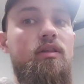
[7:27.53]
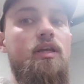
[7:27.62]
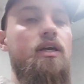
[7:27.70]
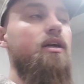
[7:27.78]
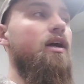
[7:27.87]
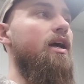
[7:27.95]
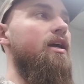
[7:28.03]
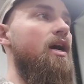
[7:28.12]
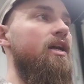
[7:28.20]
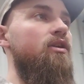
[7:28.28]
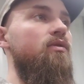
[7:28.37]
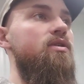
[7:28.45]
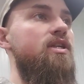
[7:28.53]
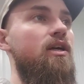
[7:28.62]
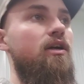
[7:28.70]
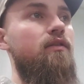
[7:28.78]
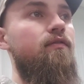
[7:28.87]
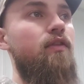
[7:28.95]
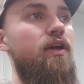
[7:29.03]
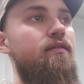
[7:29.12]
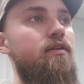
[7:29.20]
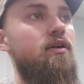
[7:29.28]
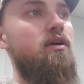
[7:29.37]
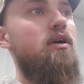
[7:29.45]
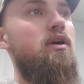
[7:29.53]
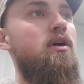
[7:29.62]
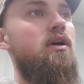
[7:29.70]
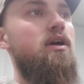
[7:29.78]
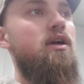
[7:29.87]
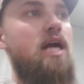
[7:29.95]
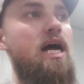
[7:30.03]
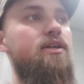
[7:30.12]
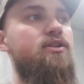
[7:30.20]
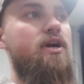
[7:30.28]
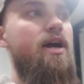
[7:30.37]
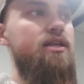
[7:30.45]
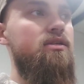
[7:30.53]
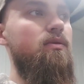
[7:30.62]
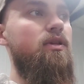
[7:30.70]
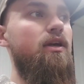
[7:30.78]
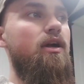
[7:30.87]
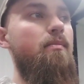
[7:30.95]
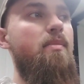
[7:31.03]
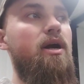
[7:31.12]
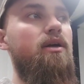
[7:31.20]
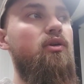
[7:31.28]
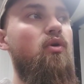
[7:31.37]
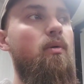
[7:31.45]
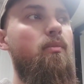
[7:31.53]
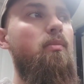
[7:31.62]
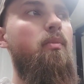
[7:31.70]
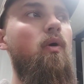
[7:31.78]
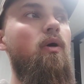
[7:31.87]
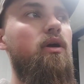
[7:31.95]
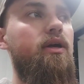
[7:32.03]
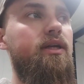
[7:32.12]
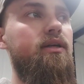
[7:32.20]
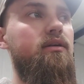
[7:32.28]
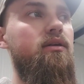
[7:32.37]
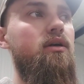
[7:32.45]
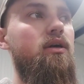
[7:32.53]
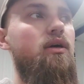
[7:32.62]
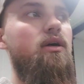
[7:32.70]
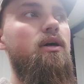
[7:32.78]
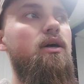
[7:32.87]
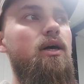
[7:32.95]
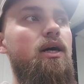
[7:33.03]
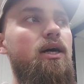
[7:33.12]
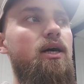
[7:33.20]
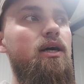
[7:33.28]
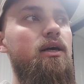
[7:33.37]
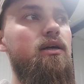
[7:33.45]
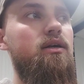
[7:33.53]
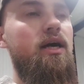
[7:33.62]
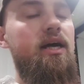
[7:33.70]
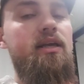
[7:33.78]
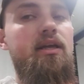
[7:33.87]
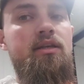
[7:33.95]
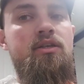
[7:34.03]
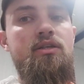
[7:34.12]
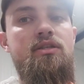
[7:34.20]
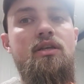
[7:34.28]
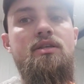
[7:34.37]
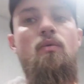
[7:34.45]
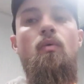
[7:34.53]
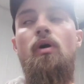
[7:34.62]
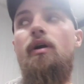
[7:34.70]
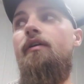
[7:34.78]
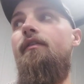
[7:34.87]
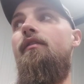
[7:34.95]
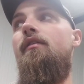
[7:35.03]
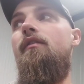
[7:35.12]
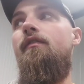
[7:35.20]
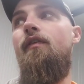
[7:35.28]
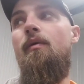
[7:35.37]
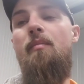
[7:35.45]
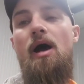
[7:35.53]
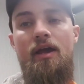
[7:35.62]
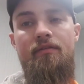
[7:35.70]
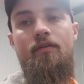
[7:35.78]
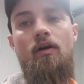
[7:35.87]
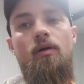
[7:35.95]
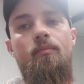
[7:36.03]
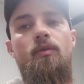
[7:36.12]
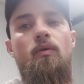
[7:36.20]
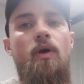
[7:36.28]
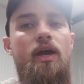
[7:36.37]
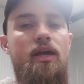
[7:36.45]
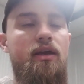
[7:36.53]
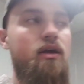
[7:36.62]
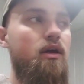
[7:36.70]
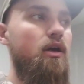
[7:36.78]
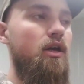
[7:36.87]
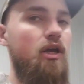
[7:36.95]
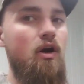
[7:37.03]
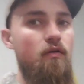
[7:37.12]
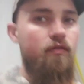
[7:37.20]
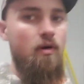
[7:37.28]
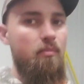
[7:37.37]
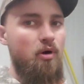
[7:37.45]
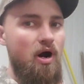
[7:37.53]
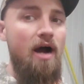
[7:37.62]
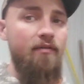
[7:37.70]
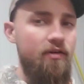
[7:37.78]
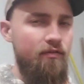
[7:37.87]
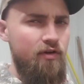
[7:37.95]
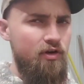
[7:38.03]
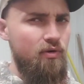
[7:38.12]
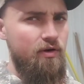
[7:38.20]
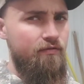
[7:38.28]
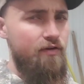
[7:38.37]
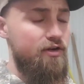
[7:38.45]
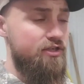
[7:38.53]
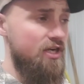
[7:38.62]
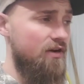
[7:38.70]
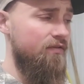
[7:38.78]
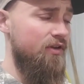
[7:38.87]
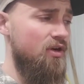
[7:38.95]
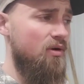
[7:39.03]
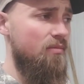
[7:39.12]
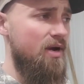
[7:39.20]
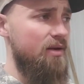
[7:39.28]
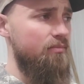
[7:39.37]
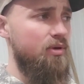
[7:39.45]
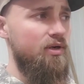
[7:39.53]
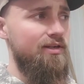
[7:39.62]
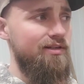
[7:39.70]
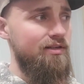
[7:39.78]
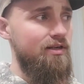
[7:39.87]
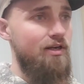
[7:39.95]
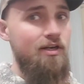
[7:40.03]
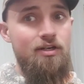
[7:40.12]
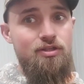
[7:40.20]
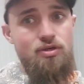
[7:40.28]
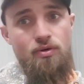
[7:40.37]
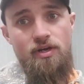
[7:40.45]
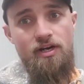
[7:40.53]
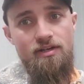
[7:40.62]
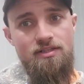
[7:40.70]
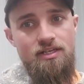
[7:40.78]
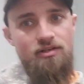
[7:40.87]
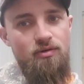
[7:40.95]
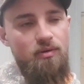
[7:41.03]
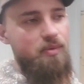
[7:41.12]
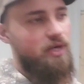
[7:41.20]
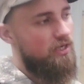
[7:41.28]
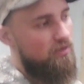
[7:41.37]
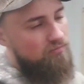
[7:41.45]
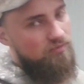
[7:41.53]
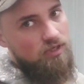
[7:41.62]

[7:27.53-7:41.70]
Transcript: it. I do see a good flavor contrast with it compared to normal pork, and it just doesn't work for my farm the way, you know, for a profit. If you're doing it for yourself and you don't mind putting 2 years into a pig,